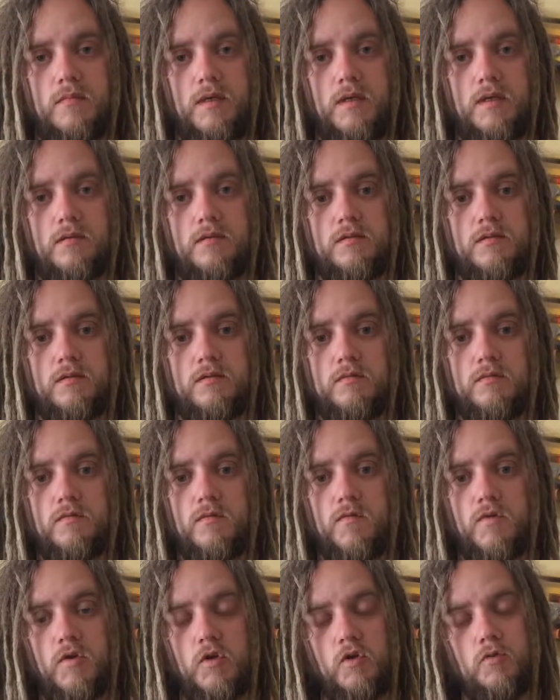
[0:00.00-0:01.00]
it's a
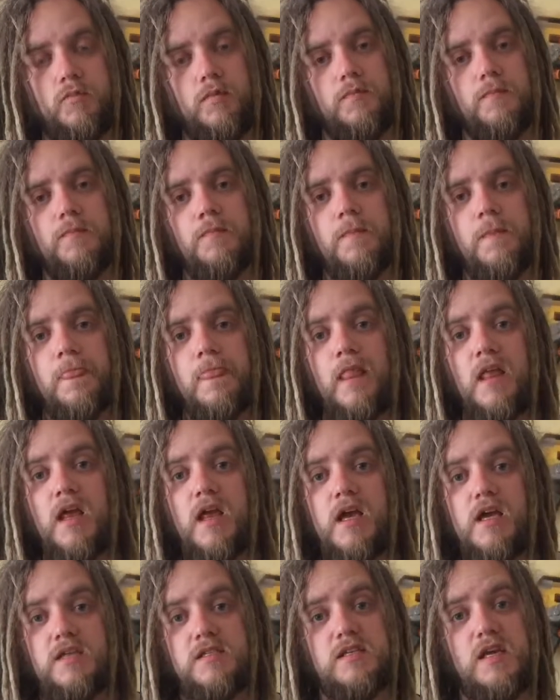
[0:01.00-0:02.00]
tube.
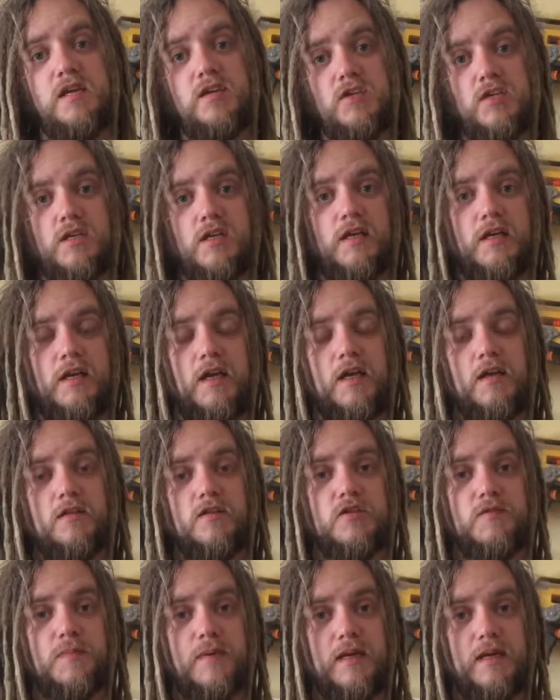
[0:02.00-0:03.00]
Essentially, the
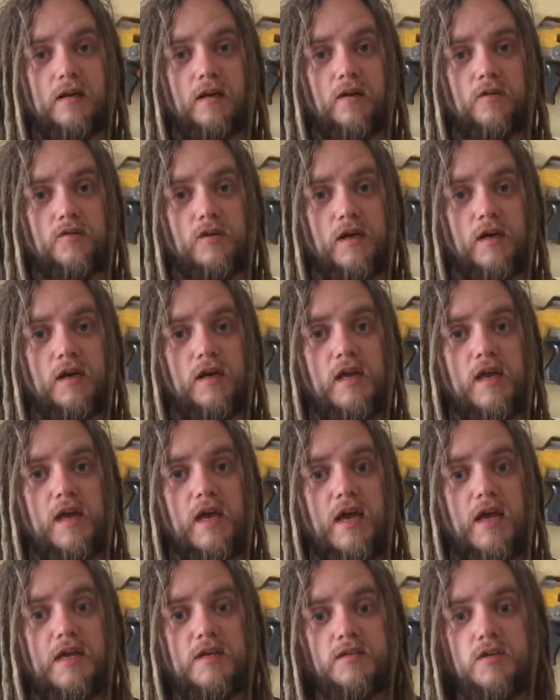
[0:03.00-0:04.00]
speed loader
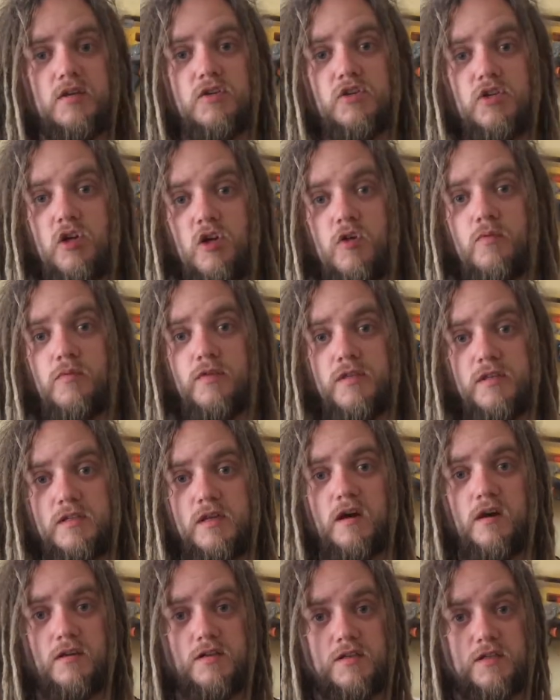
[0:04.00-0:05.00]
is a tube with the
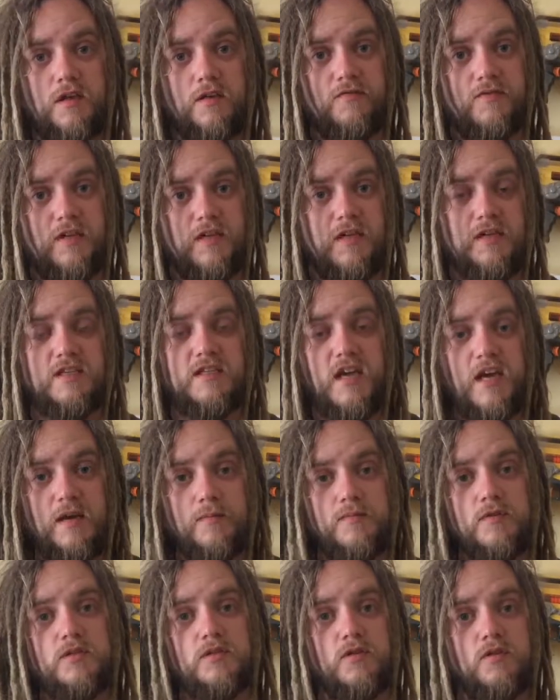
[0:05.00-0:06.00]
dart stuffed in it
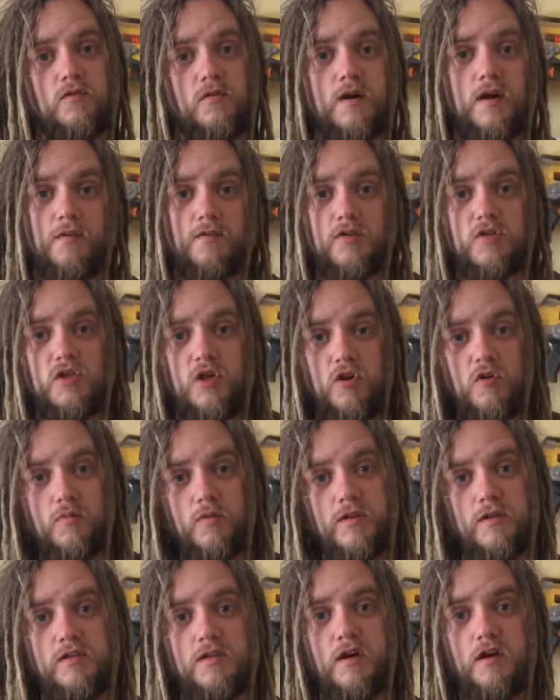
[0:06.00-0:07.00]
taped to another tube
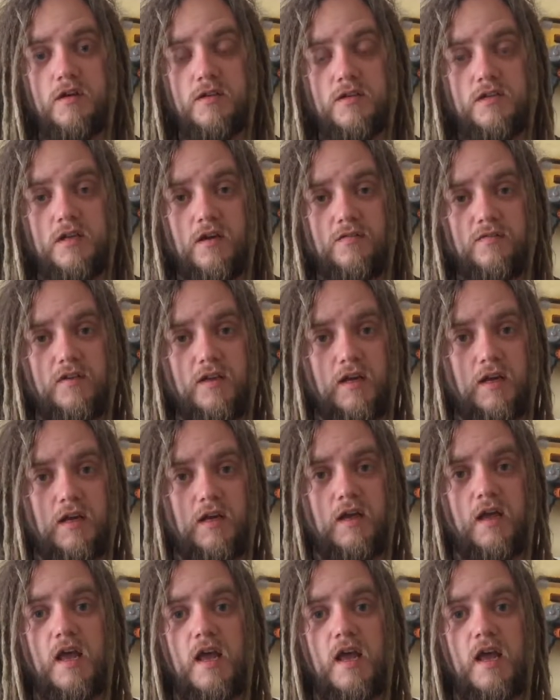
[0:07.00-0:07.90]
with a dart stuffed in it.